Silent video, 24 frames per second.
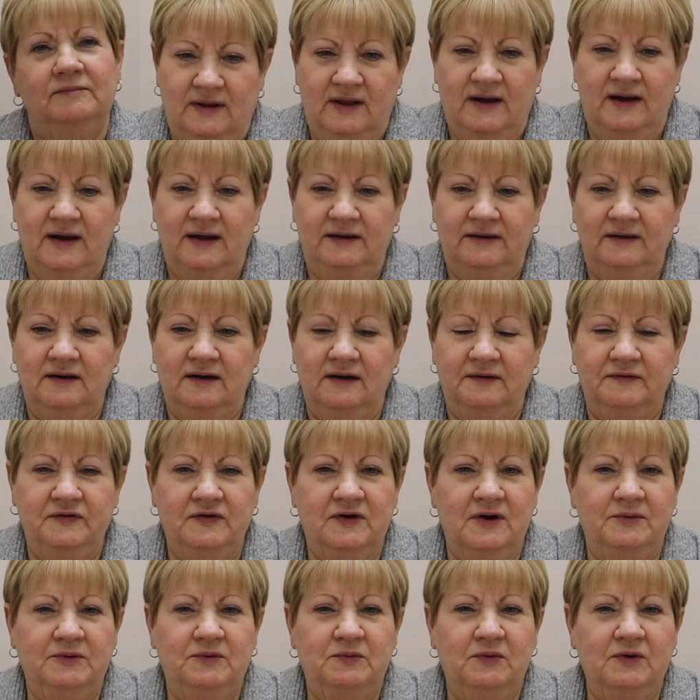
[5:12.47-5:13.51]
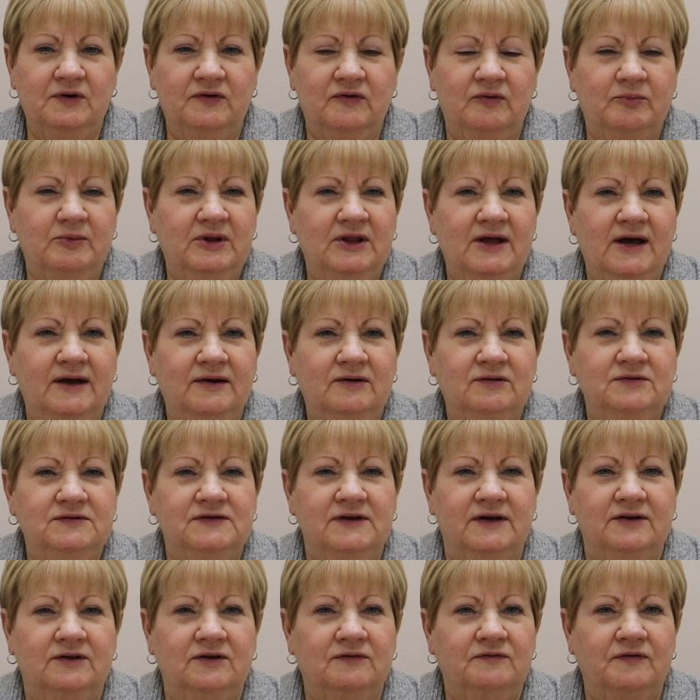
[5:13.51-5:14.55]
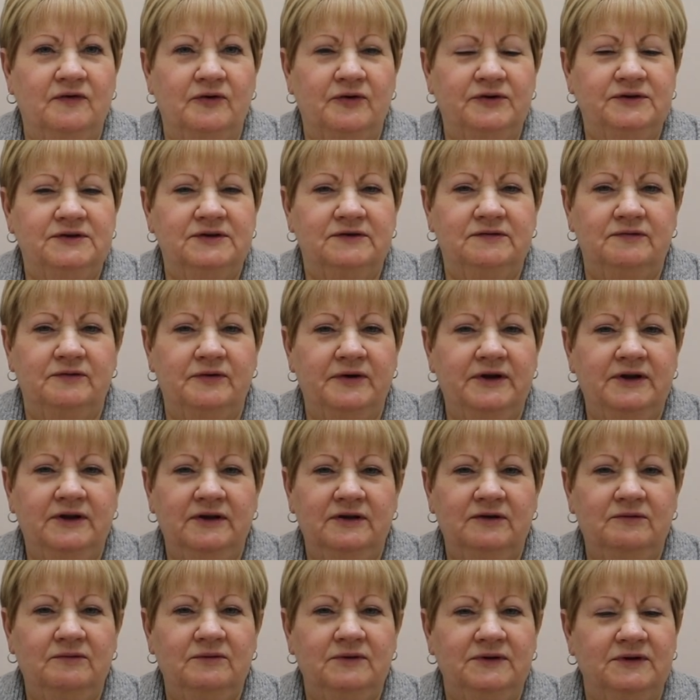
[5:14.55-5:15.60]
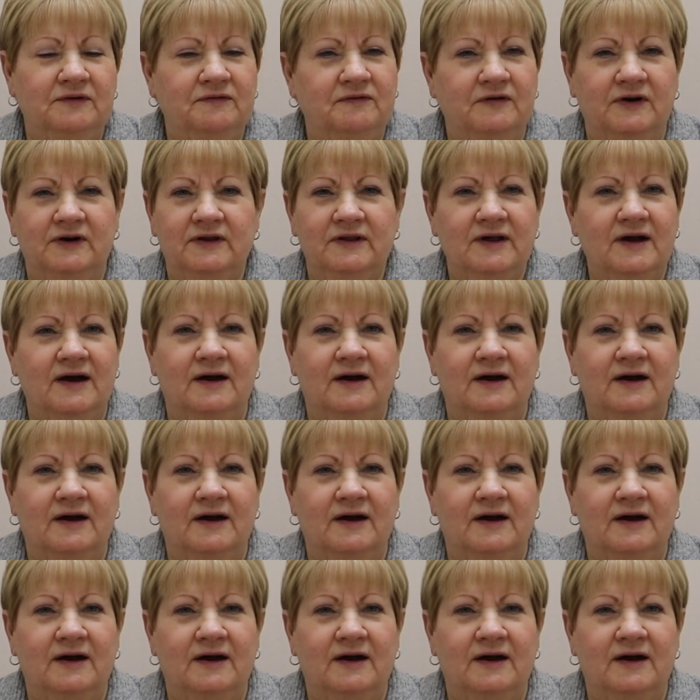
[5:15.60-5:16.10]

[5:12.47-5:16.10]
And uh, if you come to work for Milano's, I look forward to greeting you in the front of the